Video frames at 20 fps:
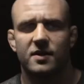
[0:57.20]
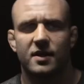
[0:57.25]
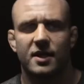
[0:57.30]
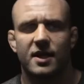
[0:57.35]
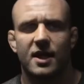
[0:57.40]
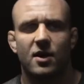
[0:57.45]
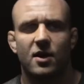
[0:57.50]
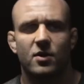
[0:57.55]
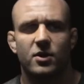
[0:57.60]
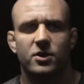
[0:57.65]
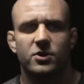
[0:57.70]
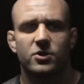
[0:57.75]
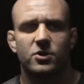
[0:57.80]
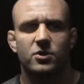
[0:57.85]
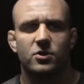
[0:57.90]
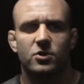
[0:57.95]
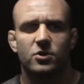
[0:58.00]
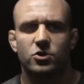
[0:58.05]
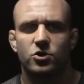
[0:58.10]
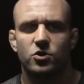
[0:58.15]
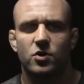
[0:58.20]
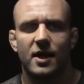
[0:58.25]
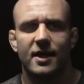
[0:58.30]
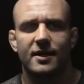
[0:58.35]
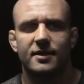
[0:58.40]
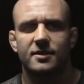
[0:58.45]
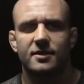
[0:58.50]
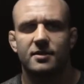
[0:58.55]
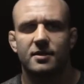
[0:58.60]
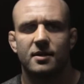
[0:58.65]
The character
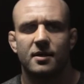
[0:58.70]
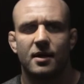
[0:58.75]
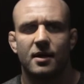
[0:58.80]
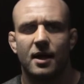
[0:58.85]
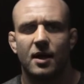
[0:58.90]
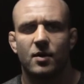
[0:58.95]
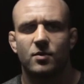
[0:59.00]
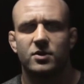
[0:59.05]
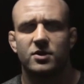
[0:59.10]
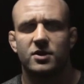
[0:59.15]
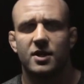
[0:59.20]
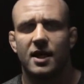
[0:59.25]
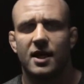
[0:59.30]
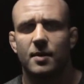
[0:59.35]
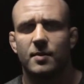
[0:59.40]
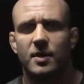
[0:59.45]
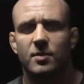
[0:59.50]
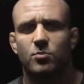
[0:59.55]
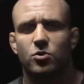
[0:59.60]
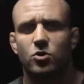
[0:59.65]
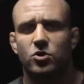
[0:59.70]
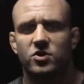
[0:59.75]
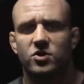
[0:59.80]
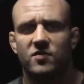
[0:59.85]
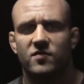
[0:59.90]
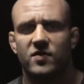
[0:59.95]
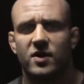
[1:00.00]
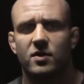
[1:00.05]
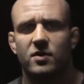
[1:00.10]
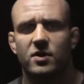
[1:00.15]
traits, I would say, I mean,
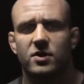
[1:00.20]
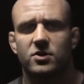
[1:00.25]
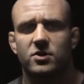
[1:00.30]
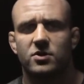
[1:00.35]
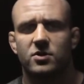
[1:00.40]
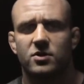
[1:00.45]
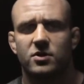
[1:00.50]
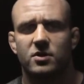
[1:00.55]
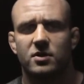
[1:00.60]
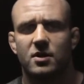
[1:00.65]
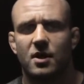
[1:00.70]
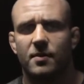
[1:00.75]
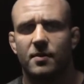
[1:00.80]
perseverance,